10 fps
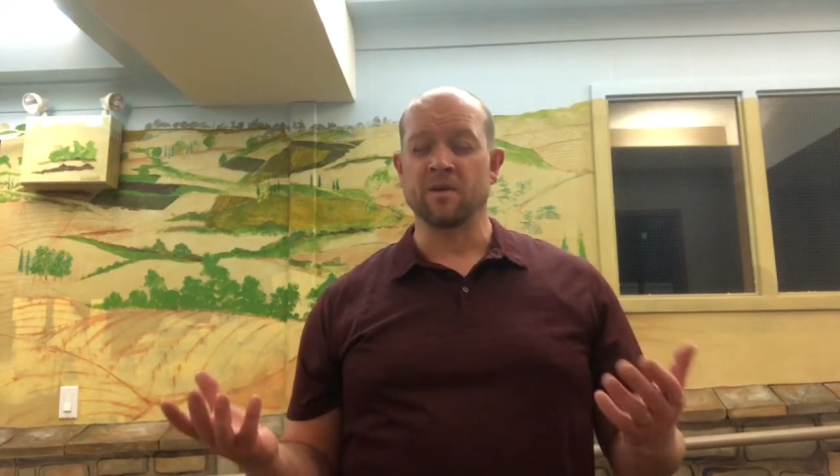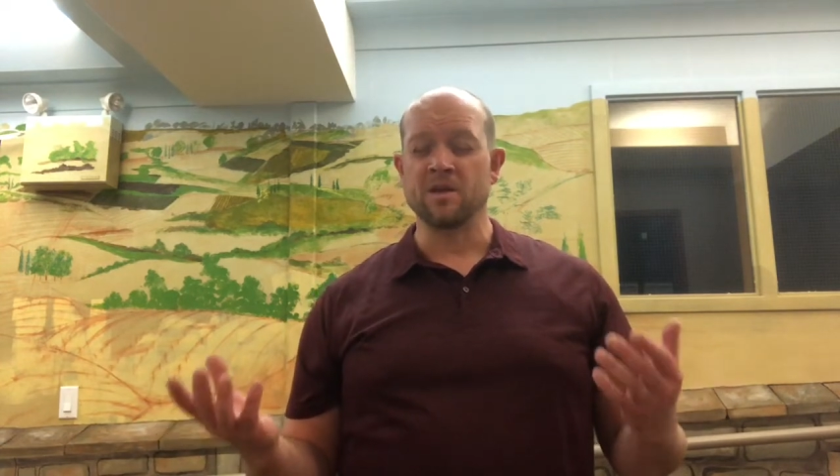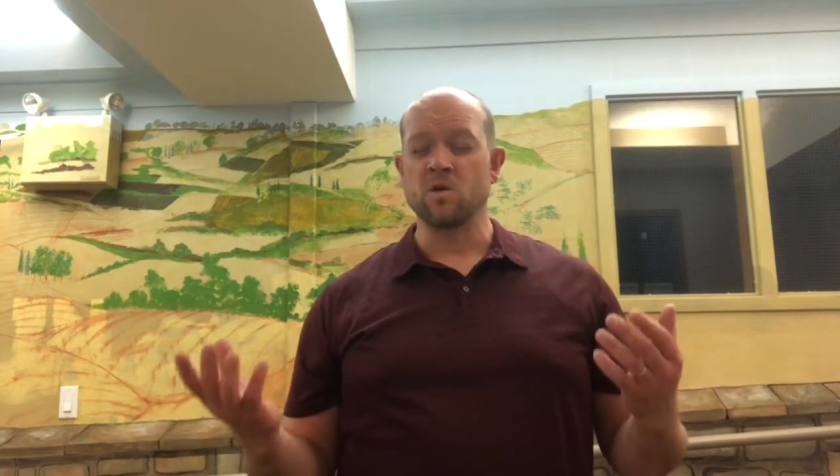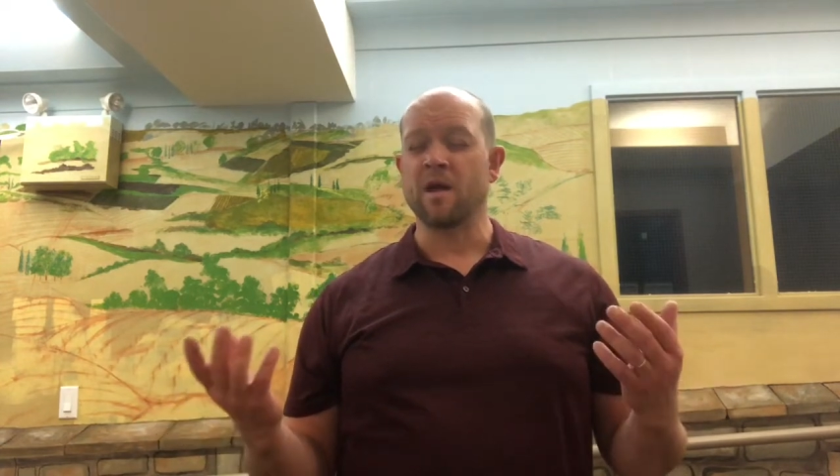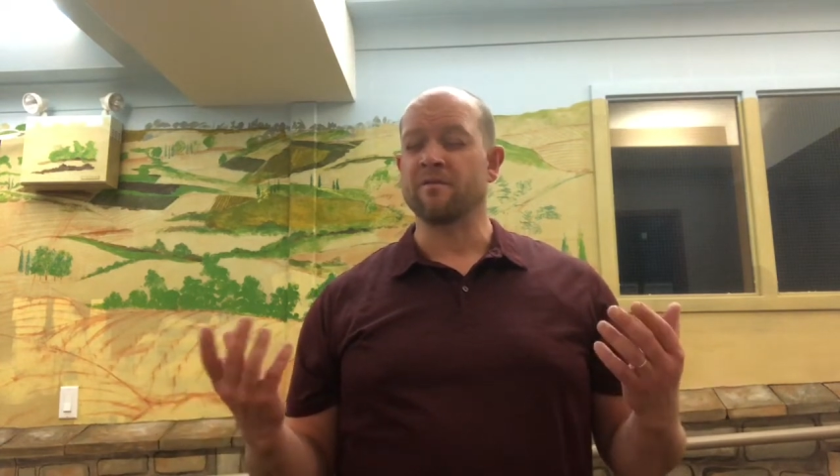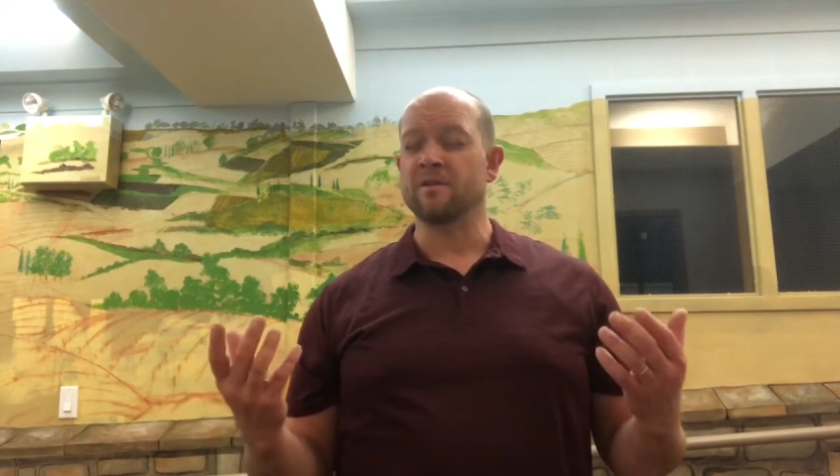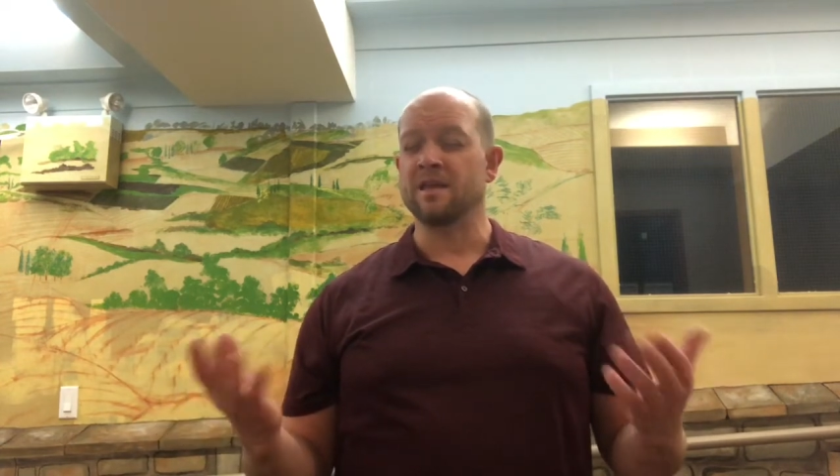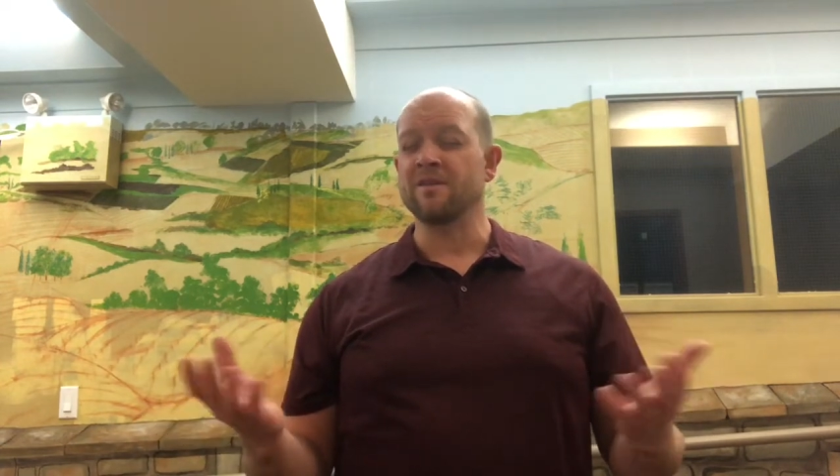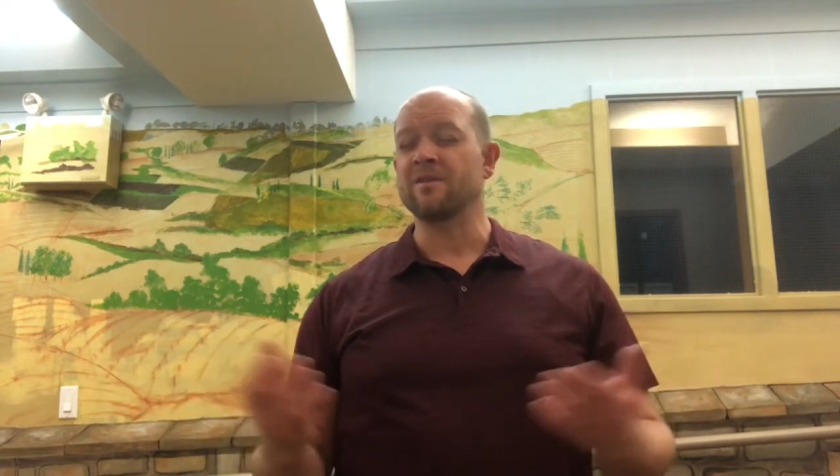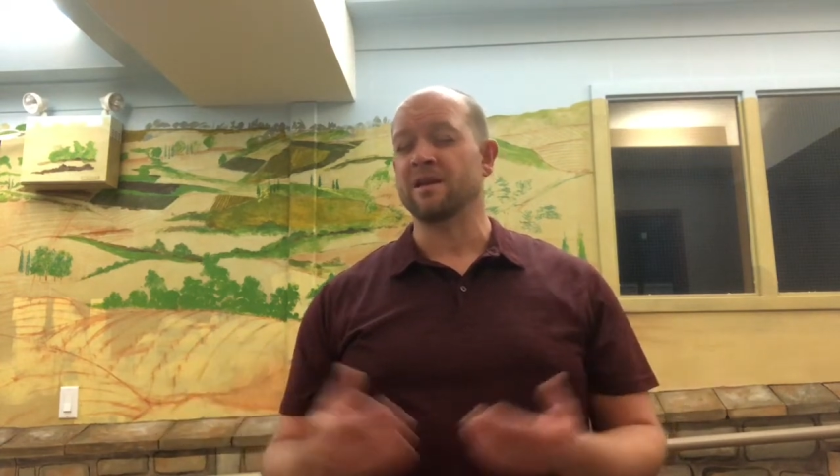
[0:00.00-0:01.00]
But You have
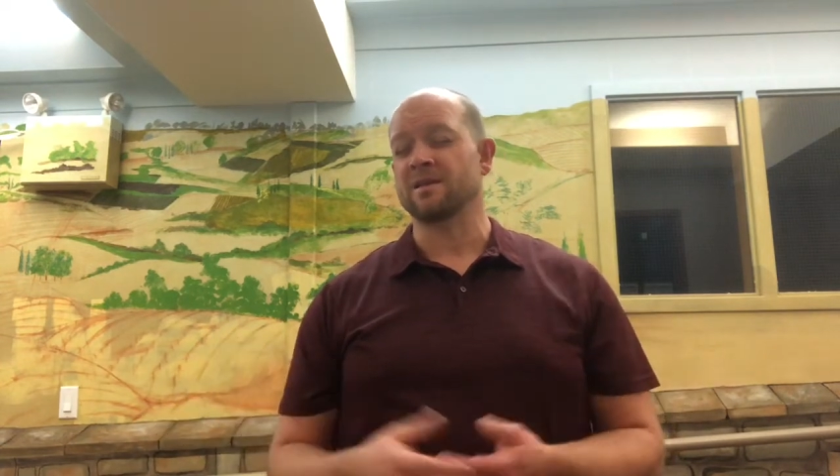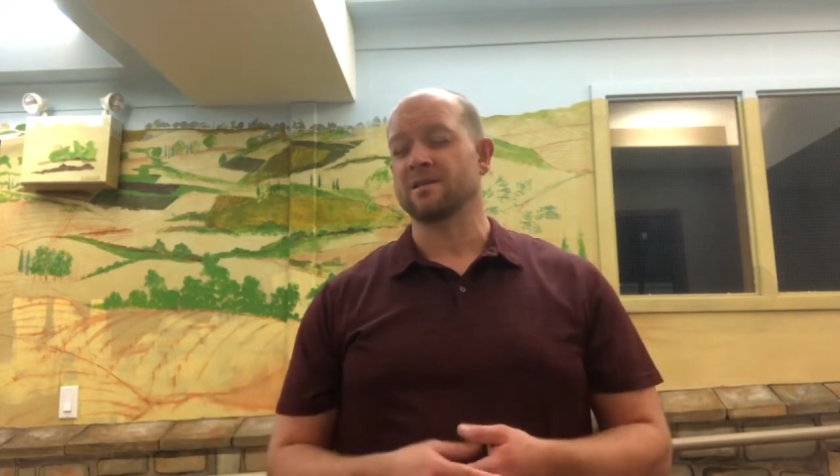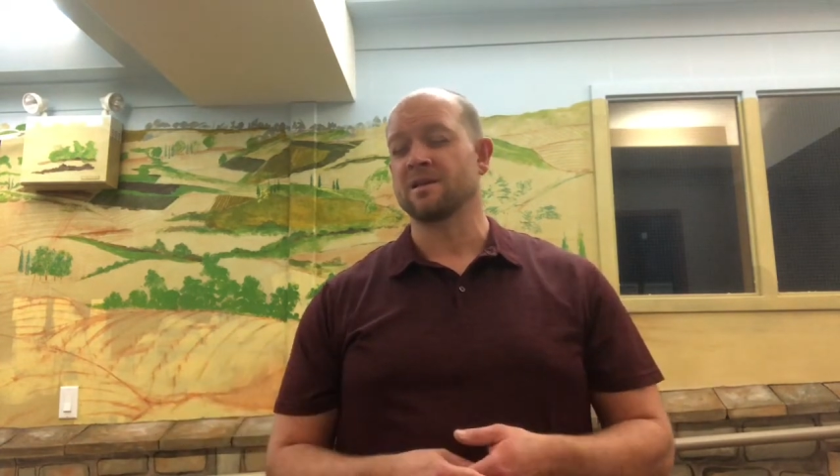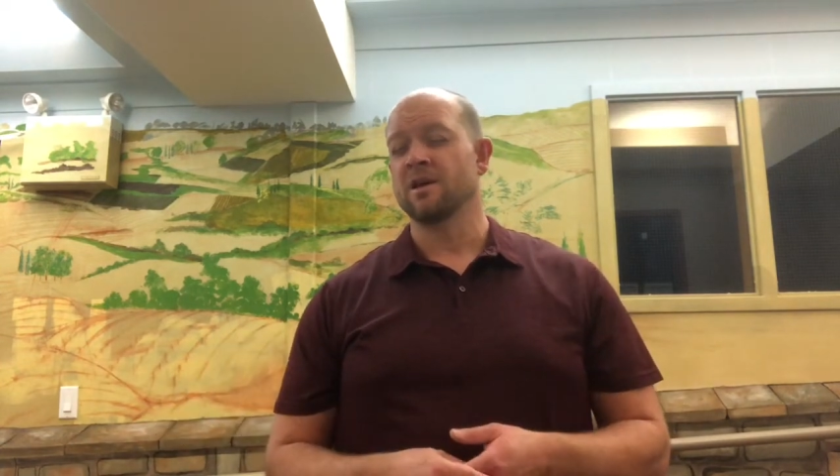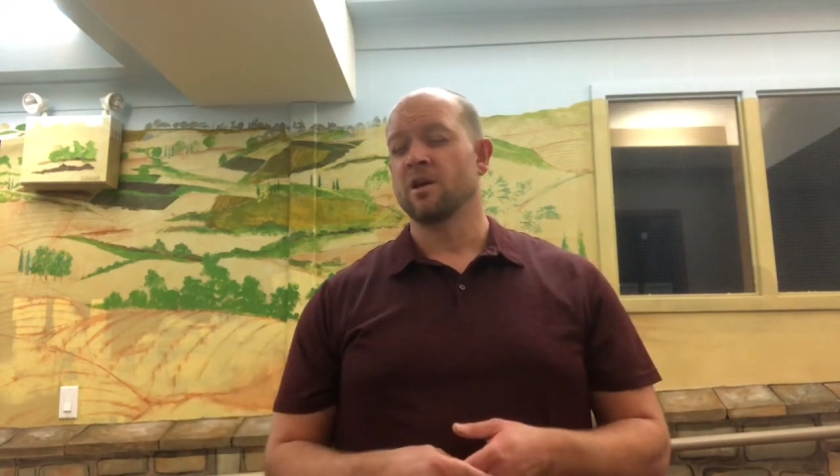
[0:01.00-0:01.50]
given us